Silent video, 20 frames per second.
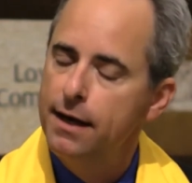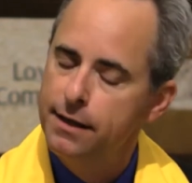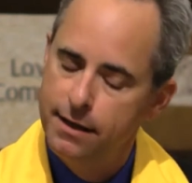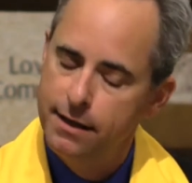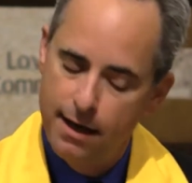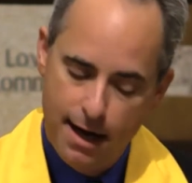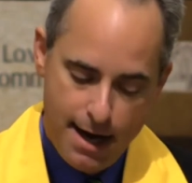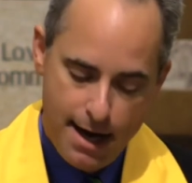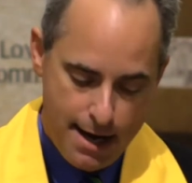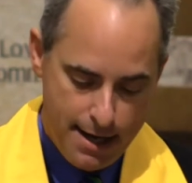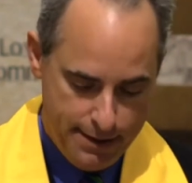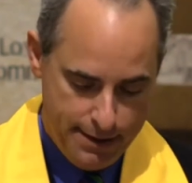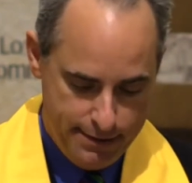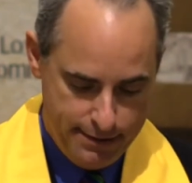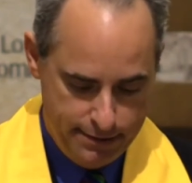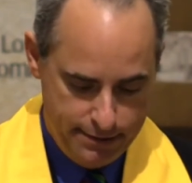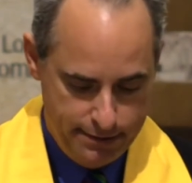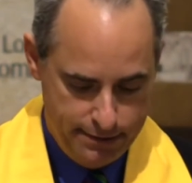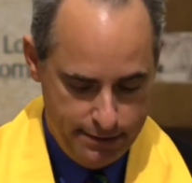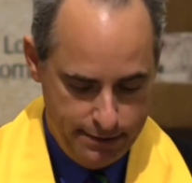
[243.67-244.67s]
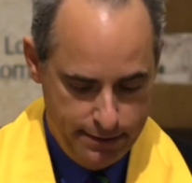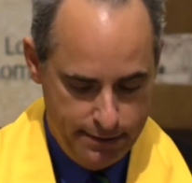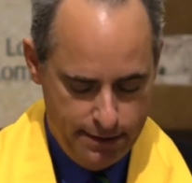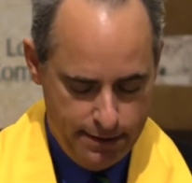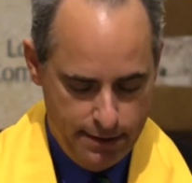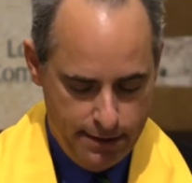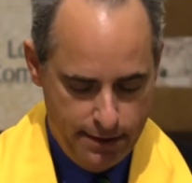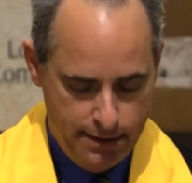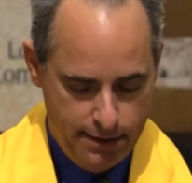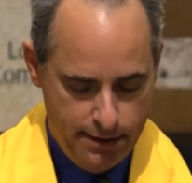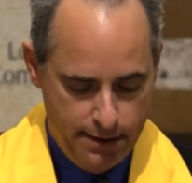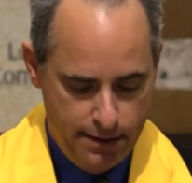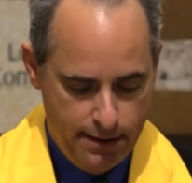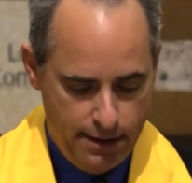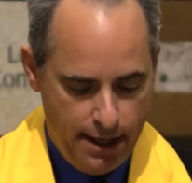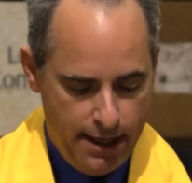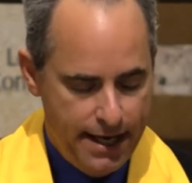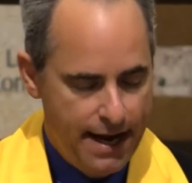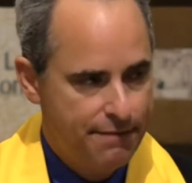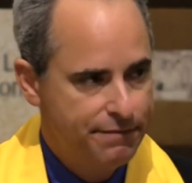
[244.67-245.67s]
God,
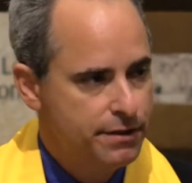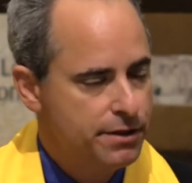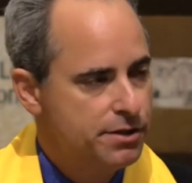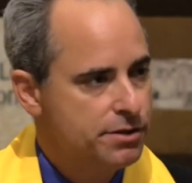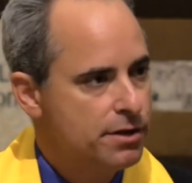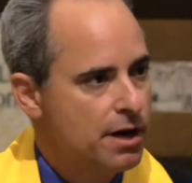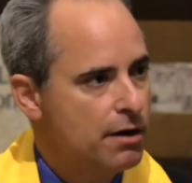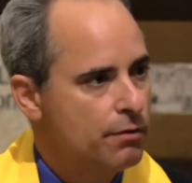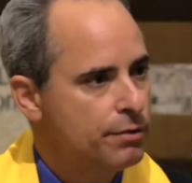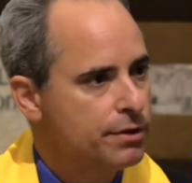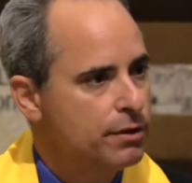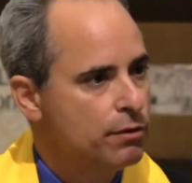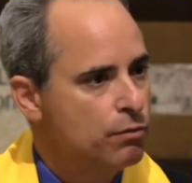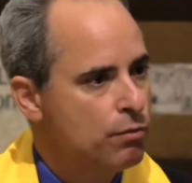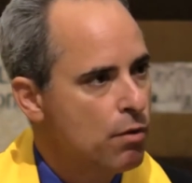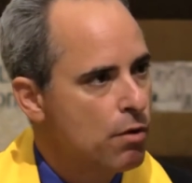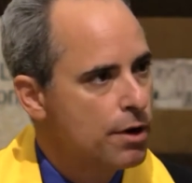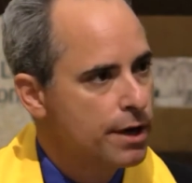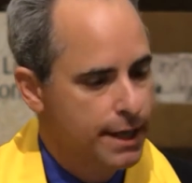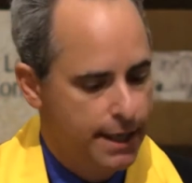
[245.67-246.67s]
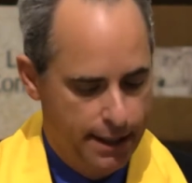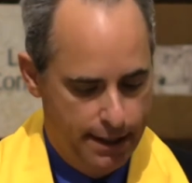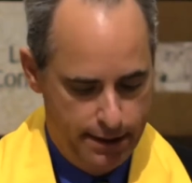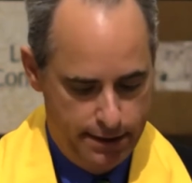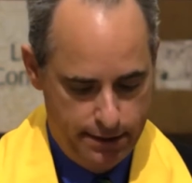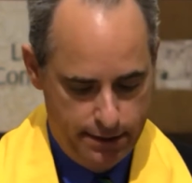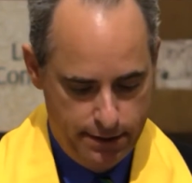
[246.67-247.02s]
I'd have to start with a warning.